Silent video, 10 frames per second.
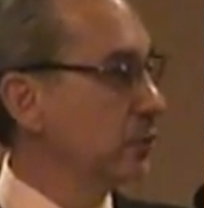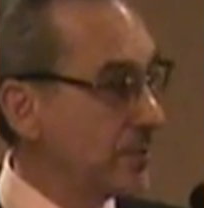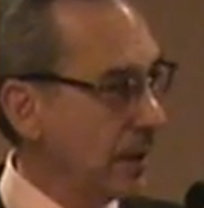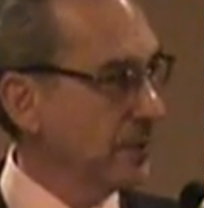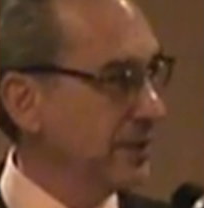
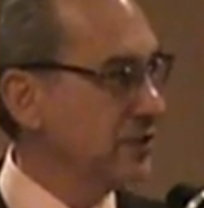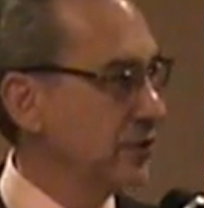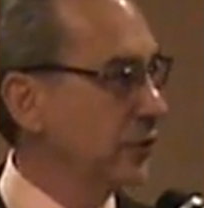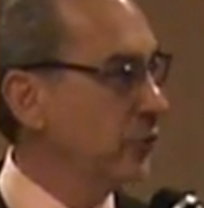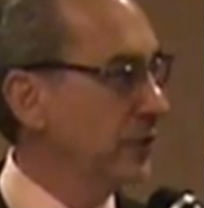Republicans
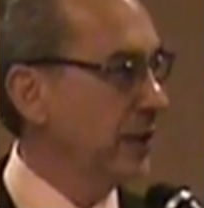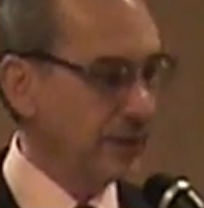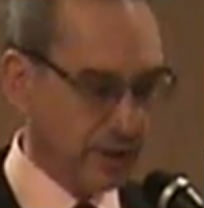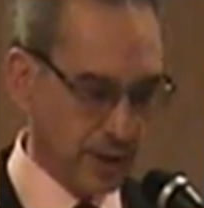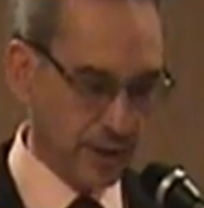in the
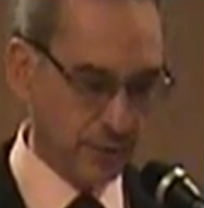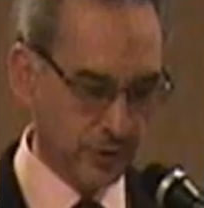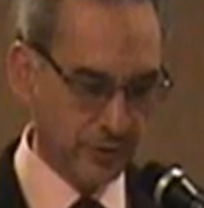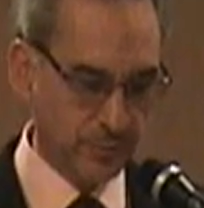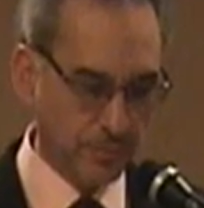39th
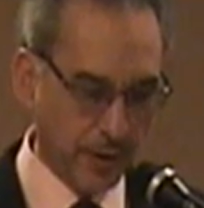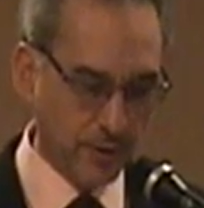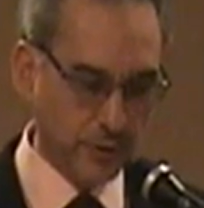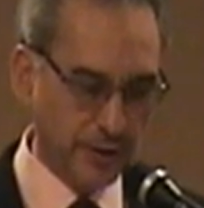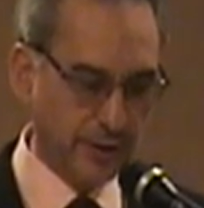Congress
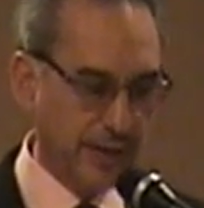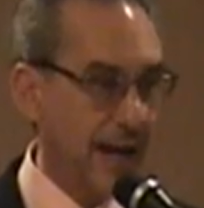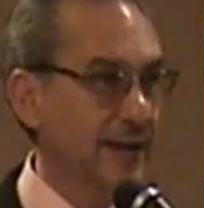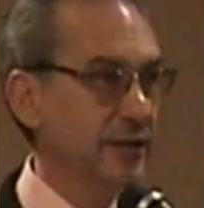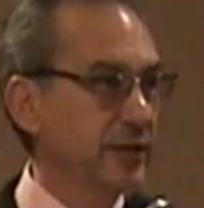proposed and
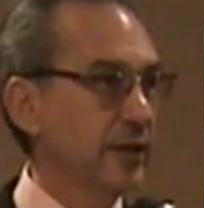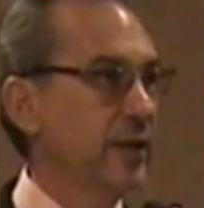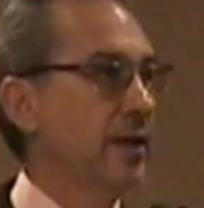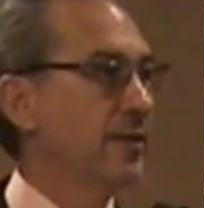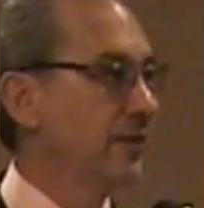enacted
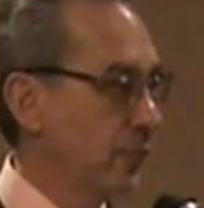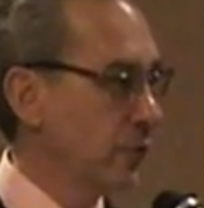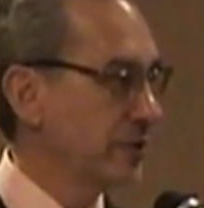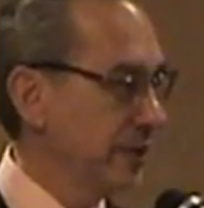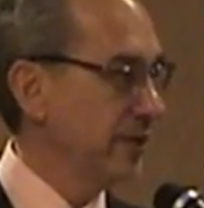the
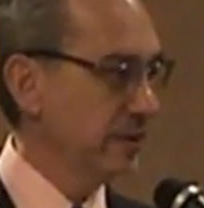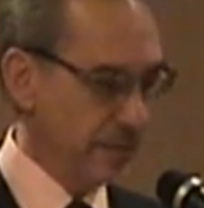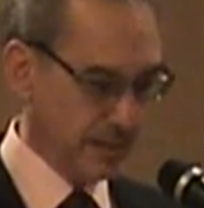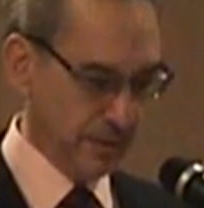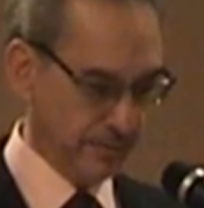14th
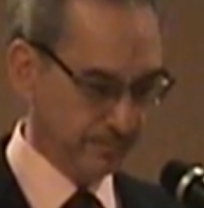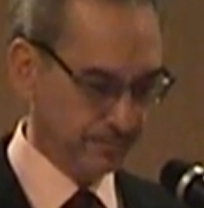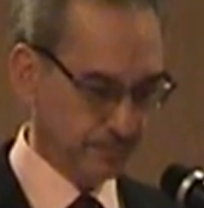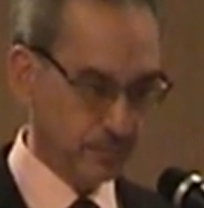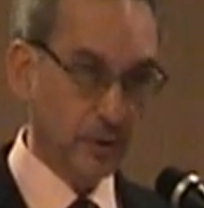Amendment.
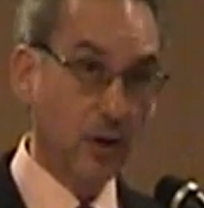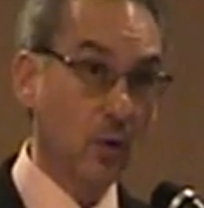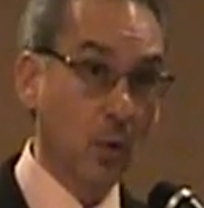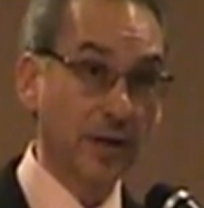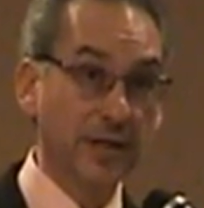
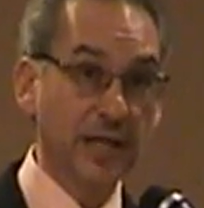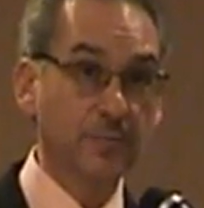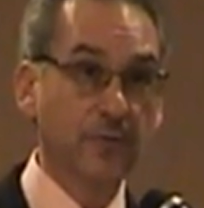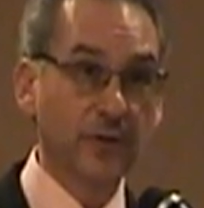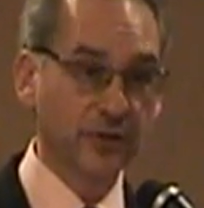One key
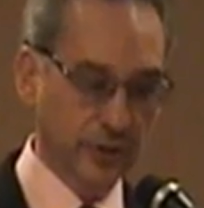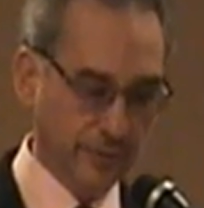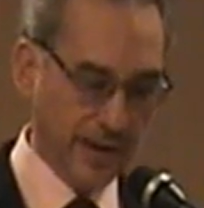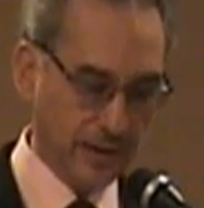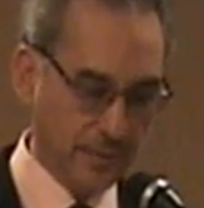provision
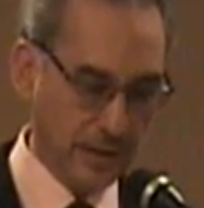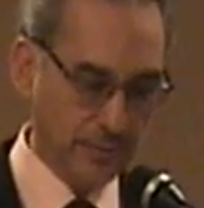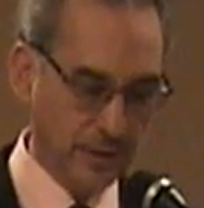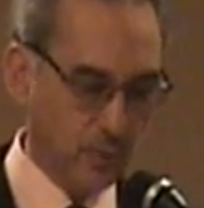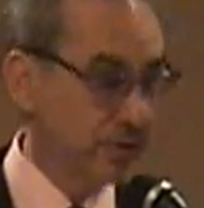of that
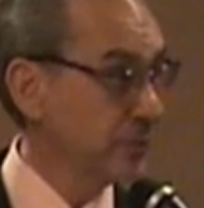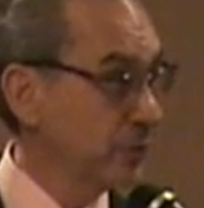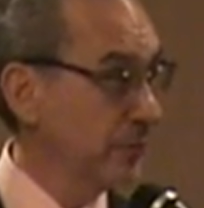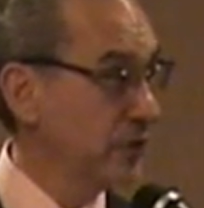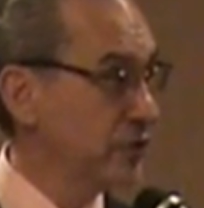amendment was the
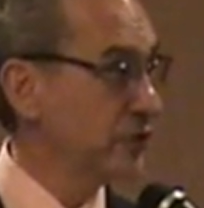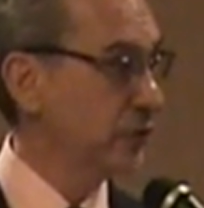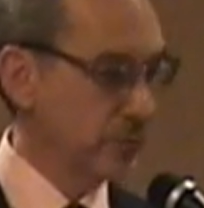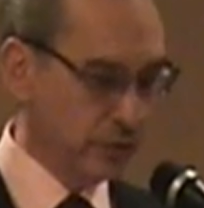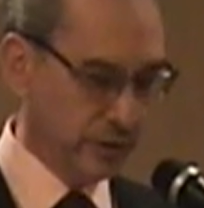Privileges
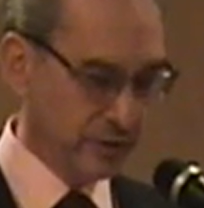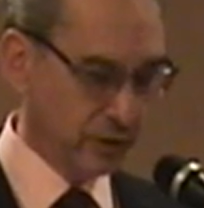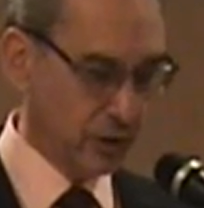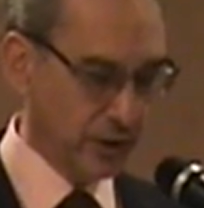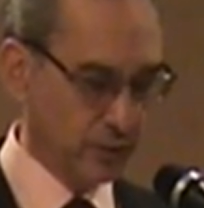or Immunities
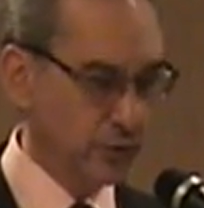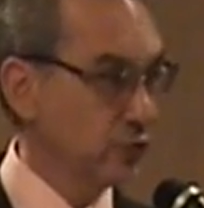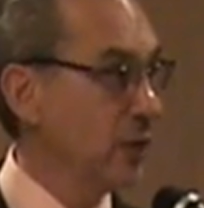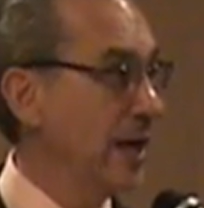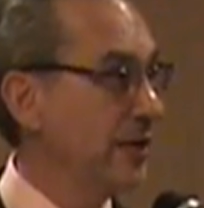Clause,
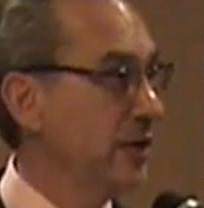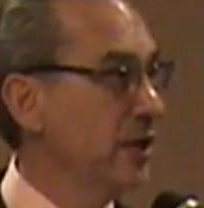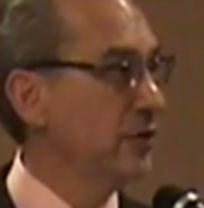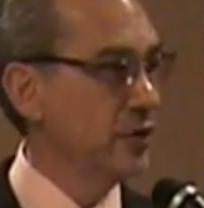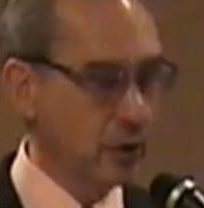which read,
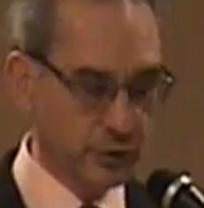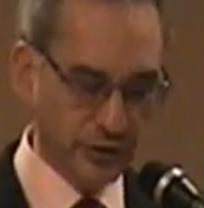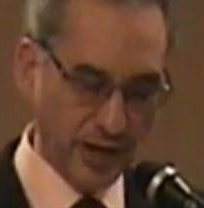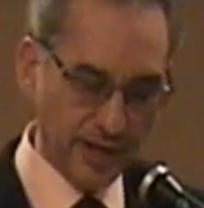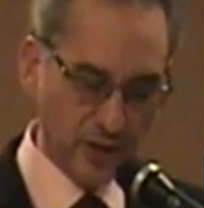"No
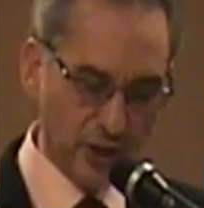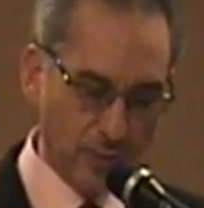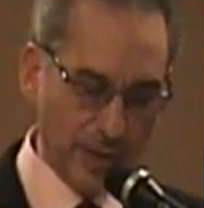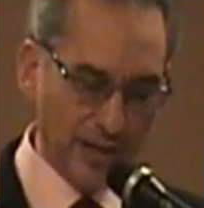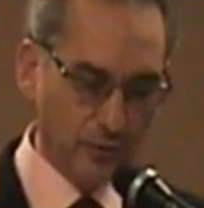state
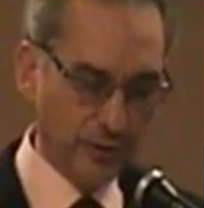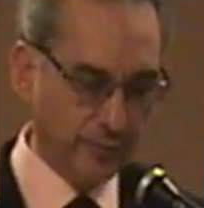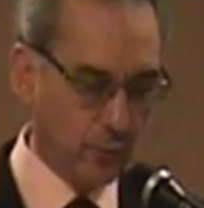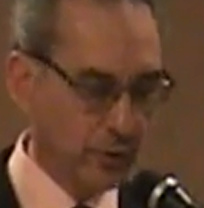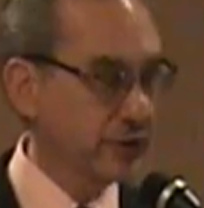shall make or
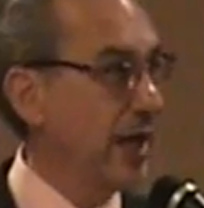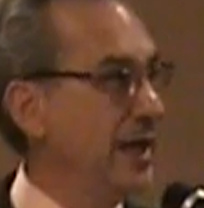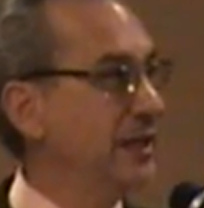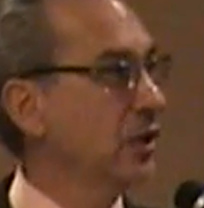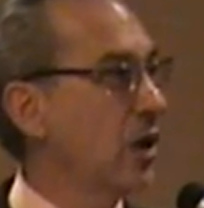enforce
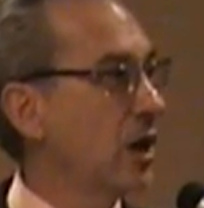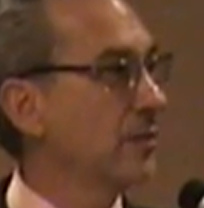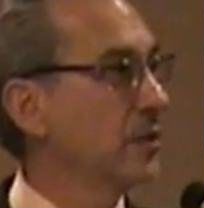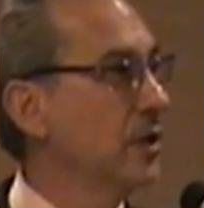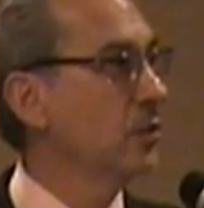any
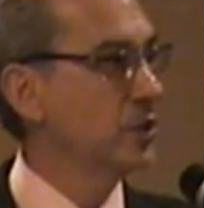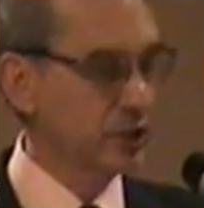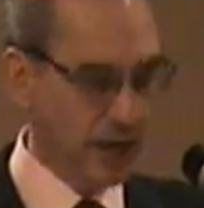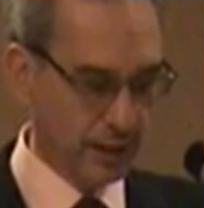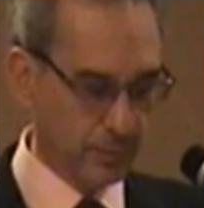law which
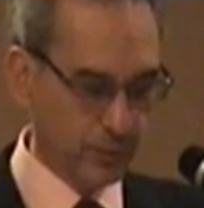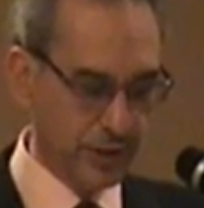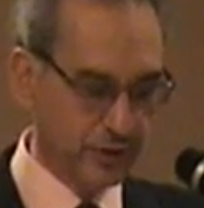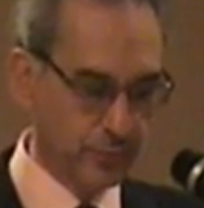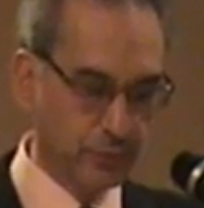shall
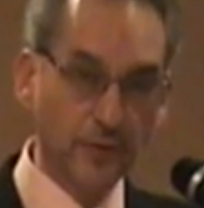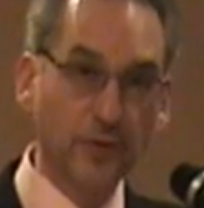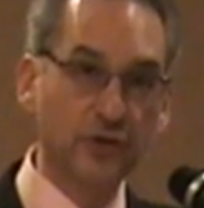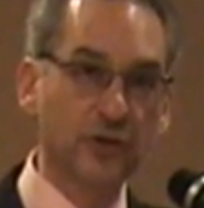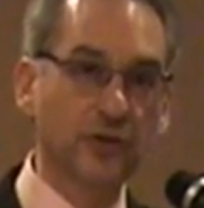abridge the
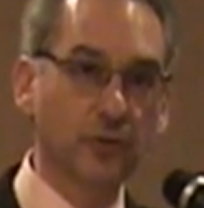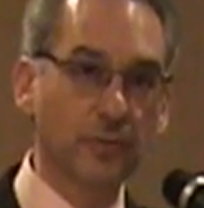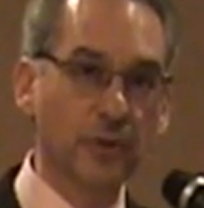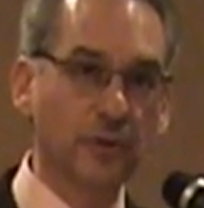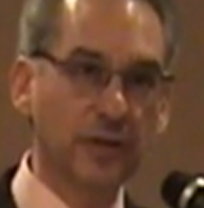privileges or
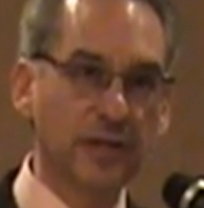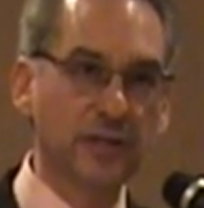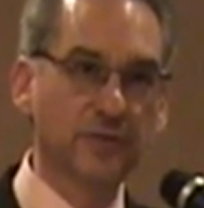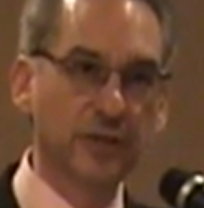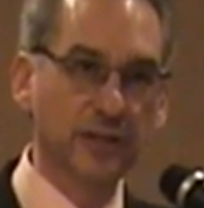
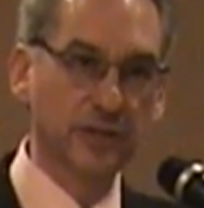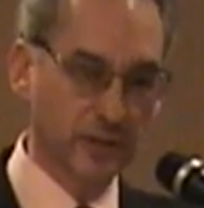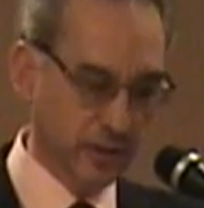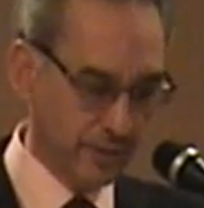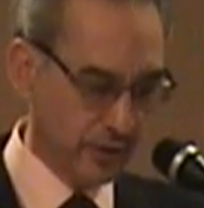immunities of
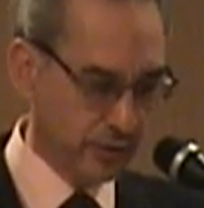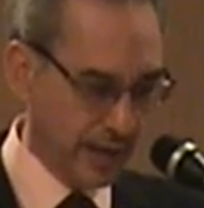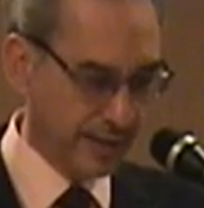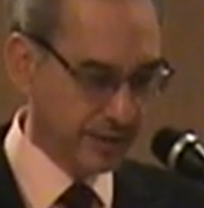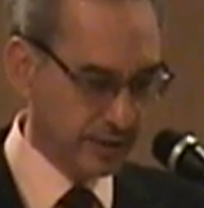citizens of the
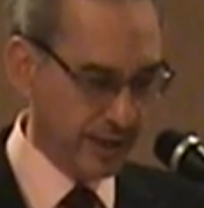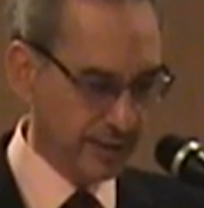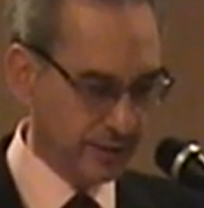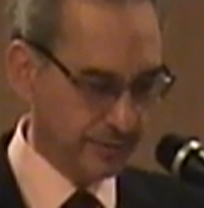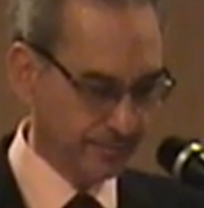United
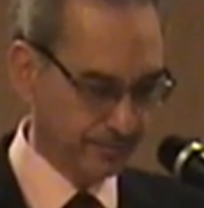States."